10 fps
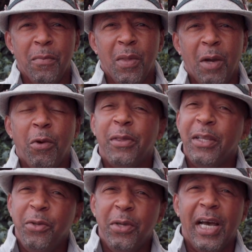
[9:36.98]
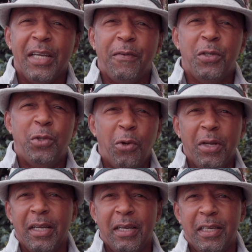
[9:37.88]
I want to thank you guys for
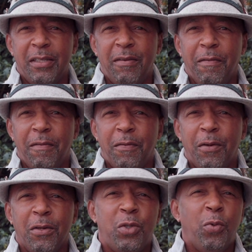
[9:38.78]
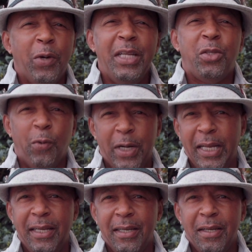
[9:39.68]
joining us for
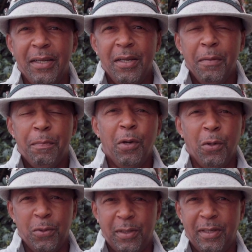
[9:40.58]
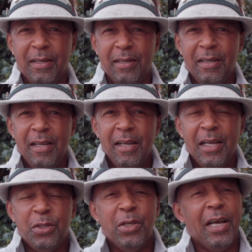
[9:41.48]
2020 Pros.
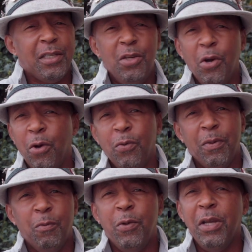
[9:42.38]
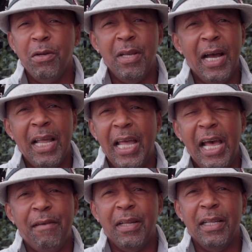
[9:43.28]
As you guys know, we are not
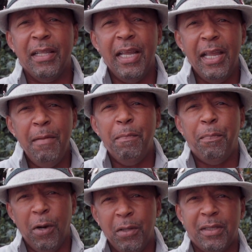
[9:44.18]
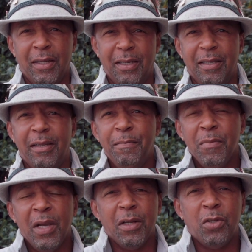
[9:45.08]
having the in-person
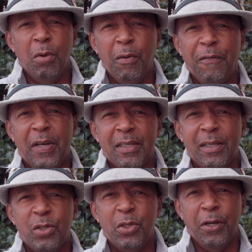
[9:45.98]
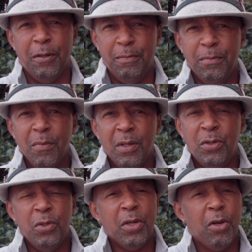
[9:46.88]
Oktoberfest this year
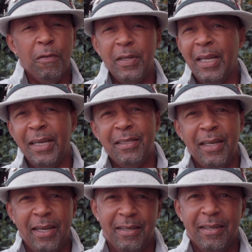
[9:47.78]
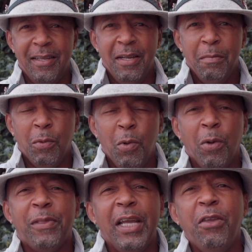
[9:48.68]
due to COVID-19. But we
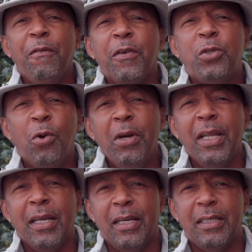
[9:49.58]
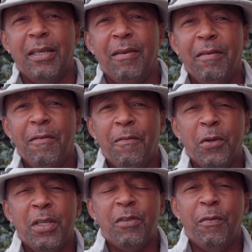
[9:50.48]
want to thank you for joining us for
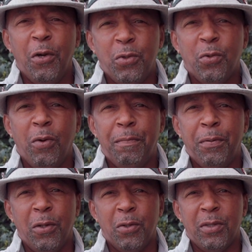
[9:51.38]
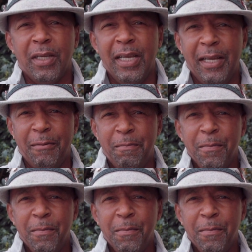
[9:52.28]
this virtual Pros again.